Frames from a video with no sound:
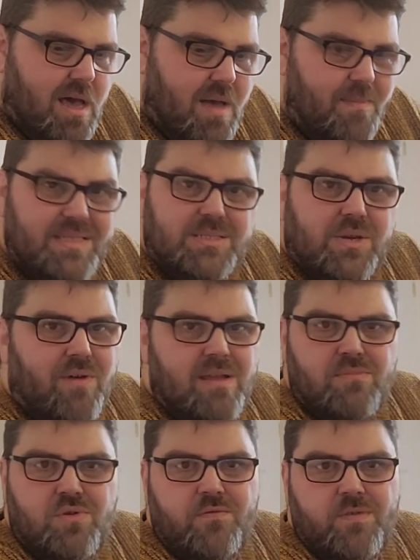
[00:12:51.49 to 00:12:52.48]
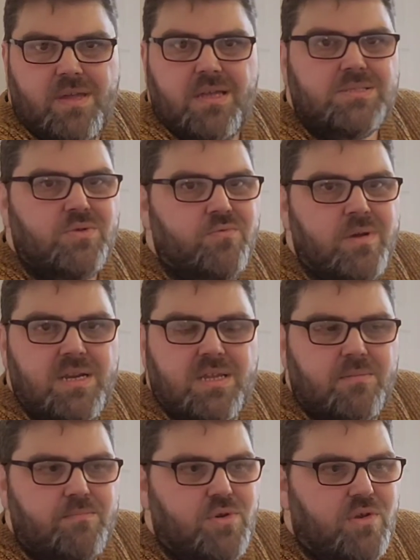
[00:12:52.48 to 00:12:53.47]
It's a great movie. It's a really
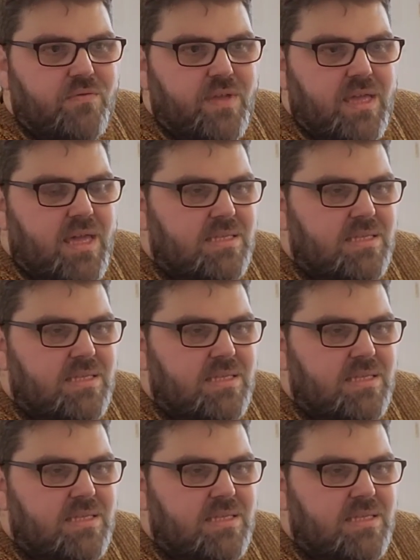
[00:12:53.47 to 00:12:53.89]
good movie.